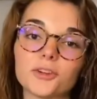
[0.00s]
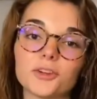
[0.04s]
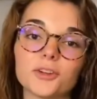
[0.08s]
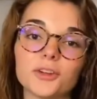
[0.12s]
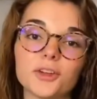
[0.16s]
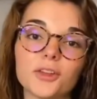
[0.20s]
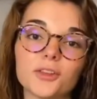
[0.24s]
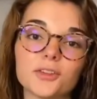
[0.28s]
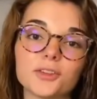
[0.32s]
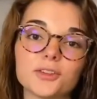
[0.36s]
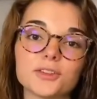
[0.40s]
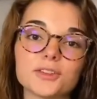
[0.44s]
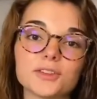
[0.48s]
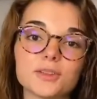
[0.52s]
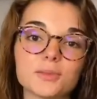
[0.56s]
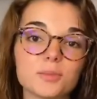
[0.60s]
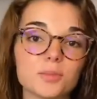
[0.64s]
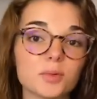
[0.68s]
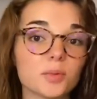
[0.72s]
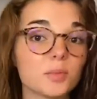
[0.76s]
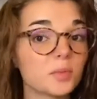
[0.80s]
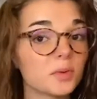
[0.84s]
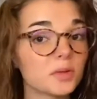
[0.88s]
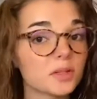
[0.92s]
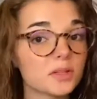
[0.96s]
for another
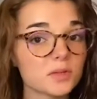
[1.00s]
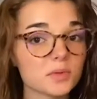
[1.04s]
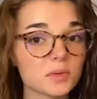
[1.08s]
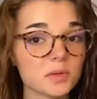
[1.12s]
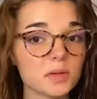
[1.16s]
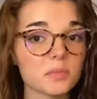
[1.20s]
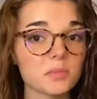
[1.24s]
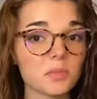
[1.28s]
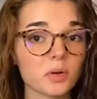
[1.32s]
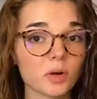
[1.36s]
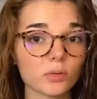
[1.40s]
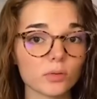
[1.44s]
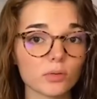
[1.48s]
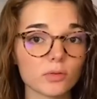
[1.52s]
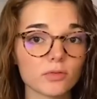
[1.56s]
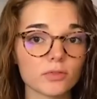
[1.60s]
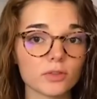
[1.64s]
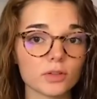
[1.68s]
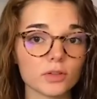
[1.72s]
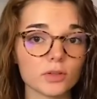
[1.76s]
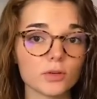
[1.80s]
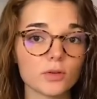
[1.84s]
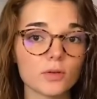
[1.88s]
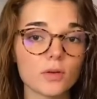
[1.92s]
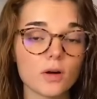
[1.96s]
Simple But Sweet book
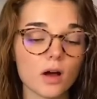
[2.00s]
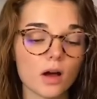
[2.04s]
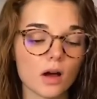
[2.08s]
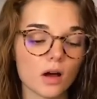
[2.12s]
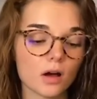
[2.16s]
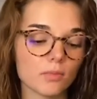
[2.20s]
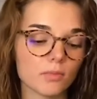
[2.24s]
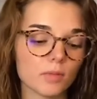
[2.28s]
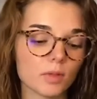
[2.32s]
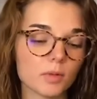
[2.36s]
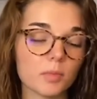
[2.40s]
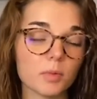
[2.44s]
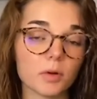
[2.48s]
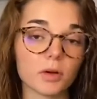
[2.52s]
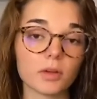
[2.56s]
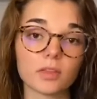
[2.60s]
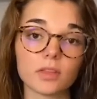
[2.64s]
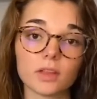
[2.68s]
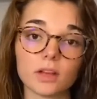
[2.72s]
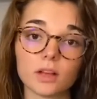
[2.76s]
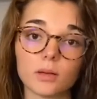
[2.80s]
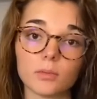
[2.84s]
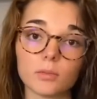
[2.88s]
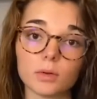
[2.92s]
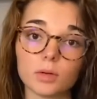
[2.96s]
review. Um, the book
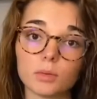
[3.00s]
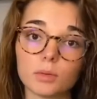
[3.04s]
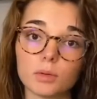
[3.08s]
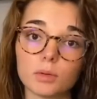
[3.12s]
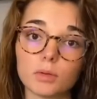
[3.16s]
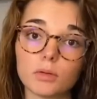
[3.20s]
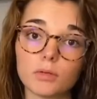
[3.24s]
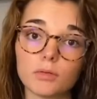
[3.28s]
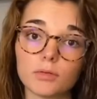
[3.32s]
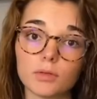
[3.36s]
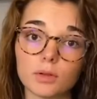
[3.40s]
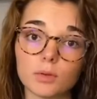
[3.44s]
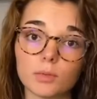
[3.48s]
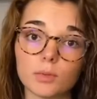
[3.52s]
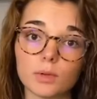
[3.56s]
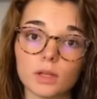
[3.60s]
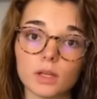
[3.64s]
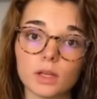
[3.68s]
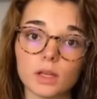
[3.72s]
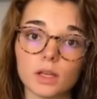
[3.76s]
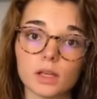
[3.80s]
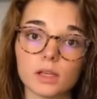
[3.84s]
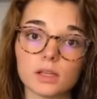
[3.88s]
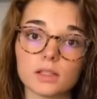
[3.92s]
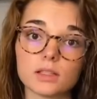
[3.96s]
that I'm going to be
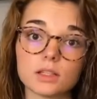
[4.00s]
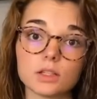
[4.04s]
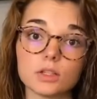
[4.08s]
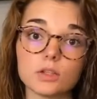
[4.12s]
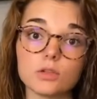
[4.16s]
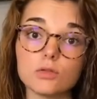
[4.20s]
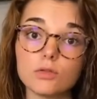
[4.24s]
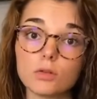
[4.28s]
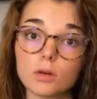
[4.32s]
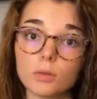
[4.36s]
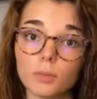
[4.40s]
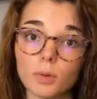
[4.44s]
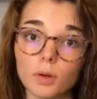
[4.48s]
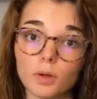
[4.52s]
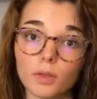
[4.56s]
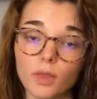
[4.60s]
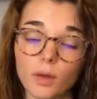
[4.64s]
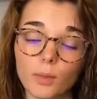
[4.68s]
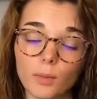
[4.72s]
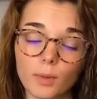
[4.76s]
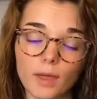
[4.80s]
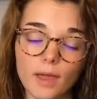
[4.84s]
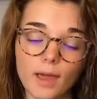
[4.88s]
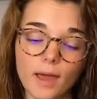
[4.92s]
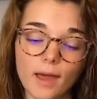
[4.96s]
reviewing is a newer book
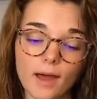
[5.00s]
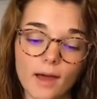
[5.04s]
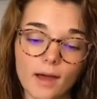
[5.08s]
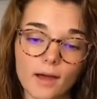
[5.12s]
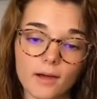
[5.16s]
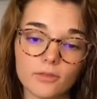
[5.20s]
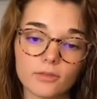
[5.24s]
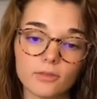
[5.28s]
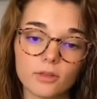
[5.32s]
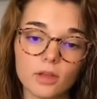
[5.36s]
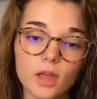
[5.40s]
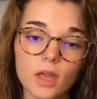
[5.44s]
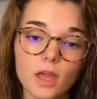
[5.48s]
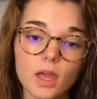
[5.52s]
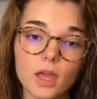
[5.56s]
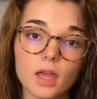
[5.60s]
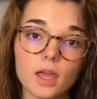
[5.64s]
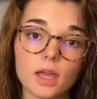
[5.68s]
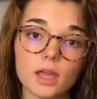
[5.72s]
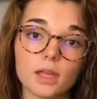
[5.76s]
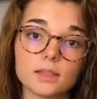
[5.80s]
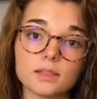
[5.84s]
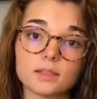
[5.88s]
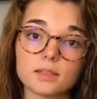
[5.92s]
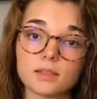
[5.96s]
that we have.
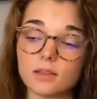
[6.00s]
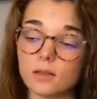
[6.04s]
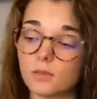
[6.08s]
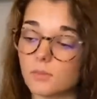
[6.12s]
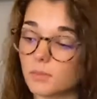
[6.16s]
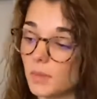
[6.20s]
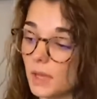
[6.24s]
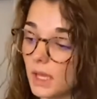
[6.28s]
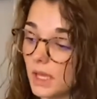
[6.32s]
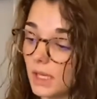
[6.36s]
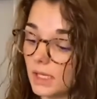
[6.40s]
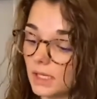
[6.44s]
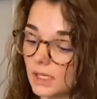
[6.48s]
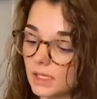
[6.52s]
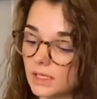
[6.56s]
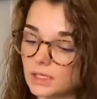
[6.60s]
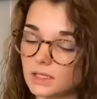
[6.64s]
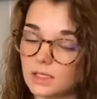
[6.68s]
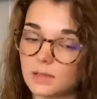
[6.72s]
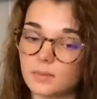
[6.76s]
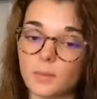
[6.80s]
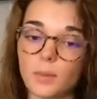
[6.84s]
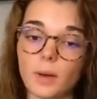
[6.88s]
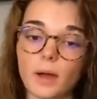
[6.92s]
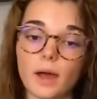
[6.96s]
It's The
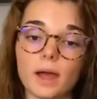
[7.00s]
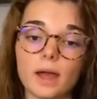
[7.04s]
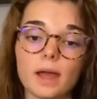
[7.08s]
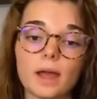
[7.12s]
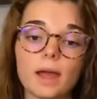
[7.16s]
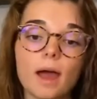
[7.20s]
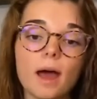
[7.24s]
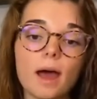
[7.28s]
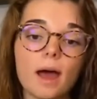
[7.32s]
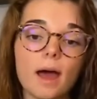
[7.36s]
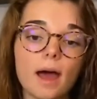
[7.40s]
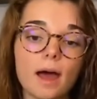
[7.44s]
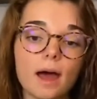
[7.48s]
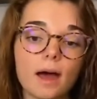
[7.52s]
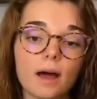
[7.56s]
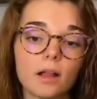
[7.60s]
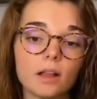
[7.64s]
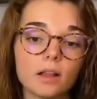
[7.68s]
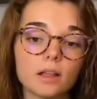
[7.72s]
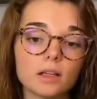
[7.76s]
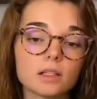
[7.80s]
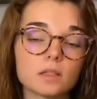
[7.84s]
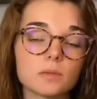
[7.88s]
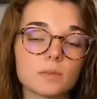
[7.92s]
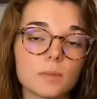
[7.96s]
Maidens by
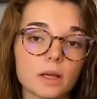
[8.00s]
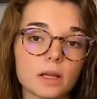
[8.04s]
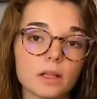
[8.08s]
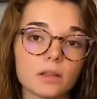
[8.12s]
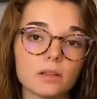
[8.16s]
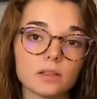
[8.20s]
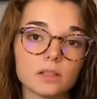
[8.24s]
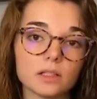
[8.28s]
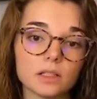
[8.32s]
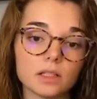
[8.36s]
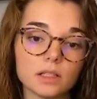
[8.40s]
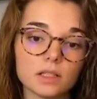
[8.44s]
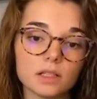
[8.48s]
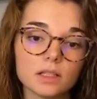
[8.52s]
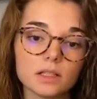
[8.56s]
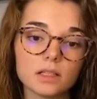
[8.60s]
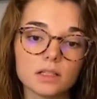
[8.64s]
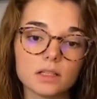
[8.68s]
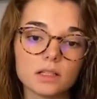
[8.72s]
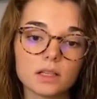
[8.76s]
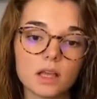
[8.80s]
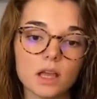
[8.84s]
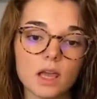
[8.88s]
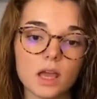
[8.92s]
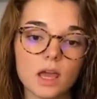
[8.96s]
Alex
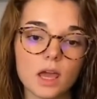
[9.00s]
Michaelides,